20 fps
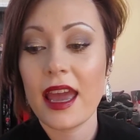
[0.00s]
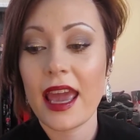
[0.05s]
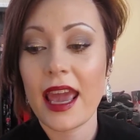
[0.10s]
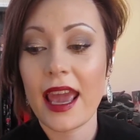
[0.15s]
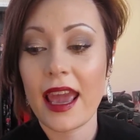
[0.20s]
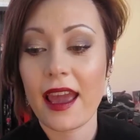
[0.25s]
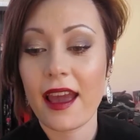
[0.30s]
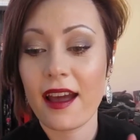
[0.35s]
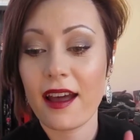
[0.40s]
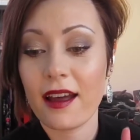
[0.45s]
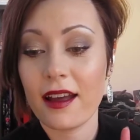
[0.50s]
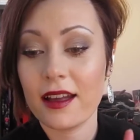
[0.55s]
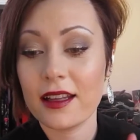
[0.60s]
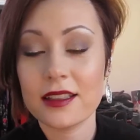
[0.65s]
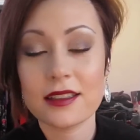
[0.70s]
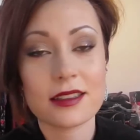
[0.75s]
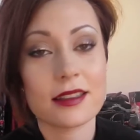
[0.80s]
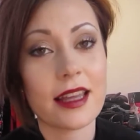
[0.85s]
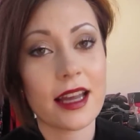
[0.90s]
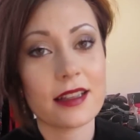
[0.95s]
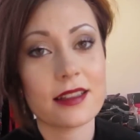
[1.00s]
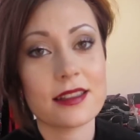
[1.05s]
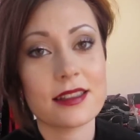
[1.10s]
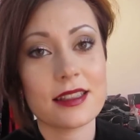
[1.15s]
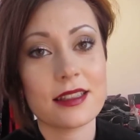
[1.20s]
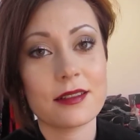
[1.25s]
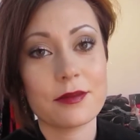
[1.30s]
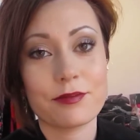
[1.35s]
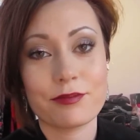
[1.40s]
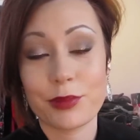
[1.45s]
And
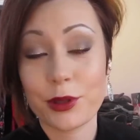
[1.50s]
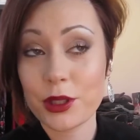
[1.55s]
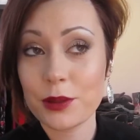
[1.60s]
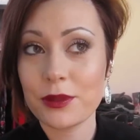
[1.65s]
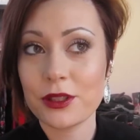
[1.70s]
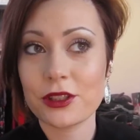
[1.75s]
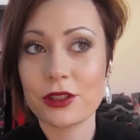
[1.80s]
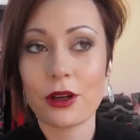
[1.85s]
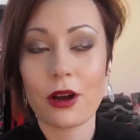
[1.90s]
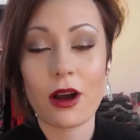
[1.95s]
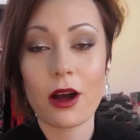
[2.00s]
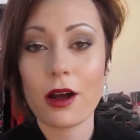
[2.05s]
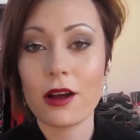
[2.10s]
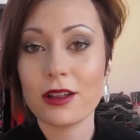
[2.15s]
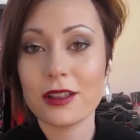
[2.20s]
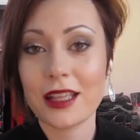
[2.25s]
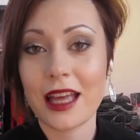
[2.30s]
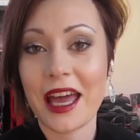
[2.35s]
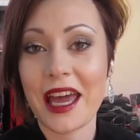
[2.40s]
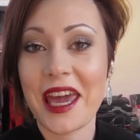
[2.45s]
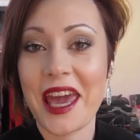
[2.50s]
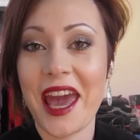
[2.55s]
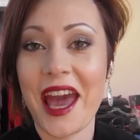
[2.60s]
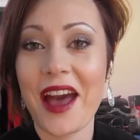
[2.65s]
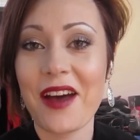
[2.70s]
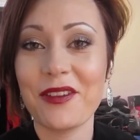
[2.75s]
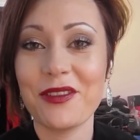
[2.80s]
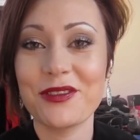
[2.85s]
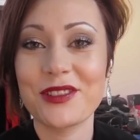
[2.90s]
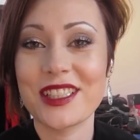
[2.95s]
that's pretty much all I
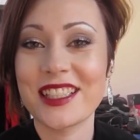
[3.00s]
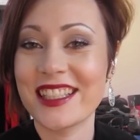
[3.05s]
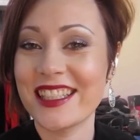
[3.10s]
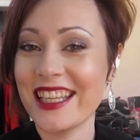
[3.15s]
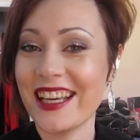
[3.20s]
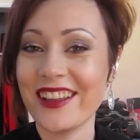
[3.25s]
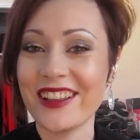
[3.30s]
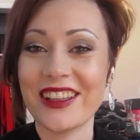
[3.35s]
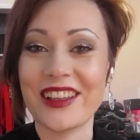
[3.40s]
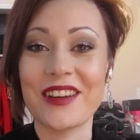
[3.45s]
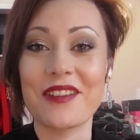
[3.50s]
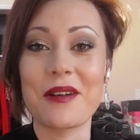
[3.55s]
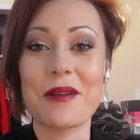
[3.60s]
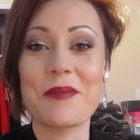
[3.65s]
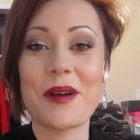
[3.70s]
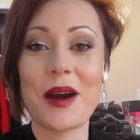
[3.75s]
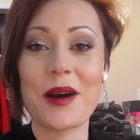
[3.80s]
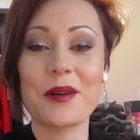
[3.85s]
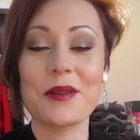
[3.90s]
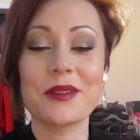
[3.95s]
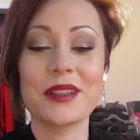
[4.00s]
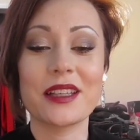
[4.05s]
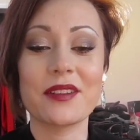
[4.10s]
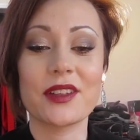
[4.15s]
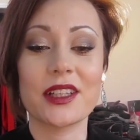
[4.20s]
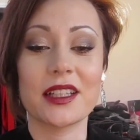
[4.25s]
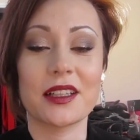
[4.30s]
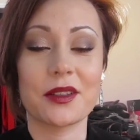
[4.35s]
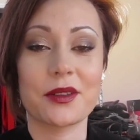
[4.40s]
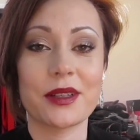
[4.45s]
have to tell you about
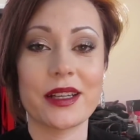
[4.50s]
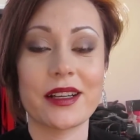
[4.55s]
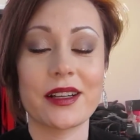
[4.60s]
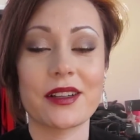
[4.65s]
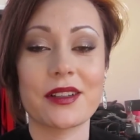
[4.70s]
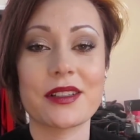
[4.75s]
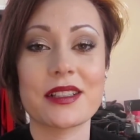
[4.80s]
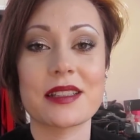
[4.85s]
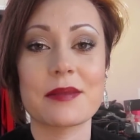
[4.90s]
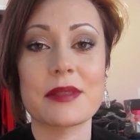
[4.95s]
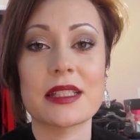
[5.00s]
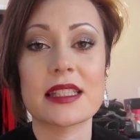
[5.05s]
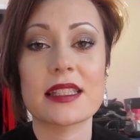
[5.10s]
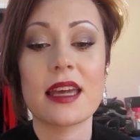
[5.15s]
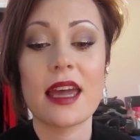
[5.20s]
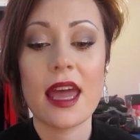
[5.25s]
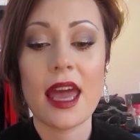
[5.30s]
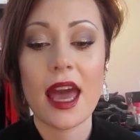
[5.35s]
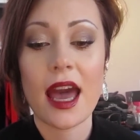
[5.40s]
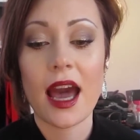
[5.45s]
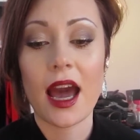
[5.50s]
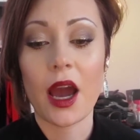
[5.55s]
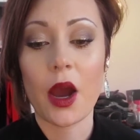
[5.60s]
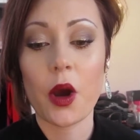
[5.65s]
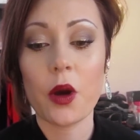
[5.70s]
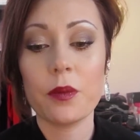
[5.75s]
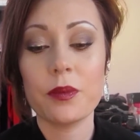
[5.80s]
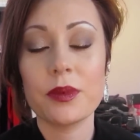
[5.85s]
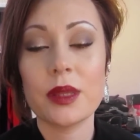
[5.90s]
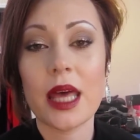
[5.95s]
living a greener Christmas. I
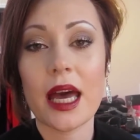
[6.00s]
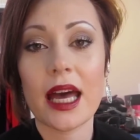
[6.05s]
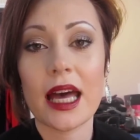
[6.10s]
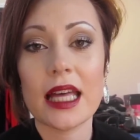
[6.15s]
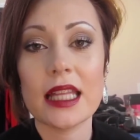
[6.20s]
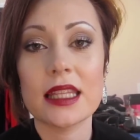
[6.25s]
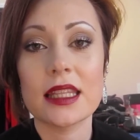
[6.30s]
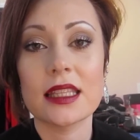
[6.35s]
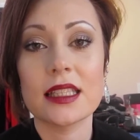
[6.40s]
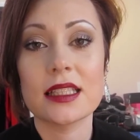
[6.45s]
hope that